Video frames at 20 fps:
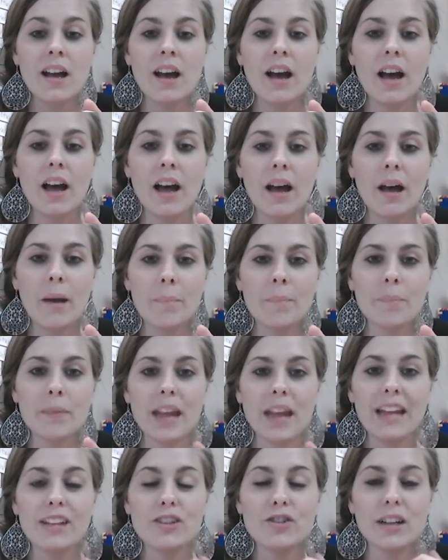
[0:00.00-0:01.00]

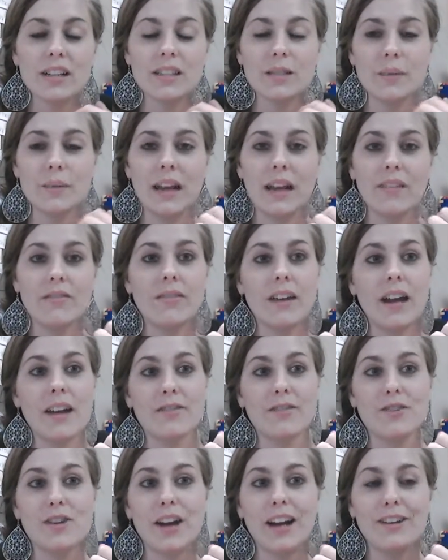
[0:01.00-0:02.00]
And trust me,
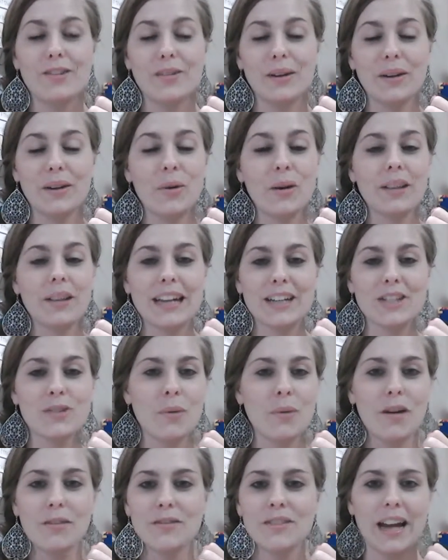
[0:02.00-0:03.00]
I've tried to record like
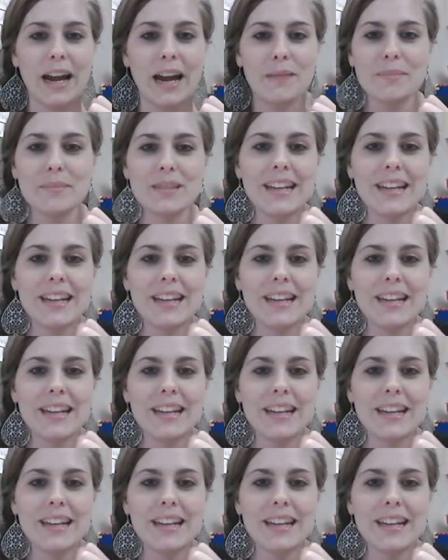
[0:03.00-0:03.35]
12 times,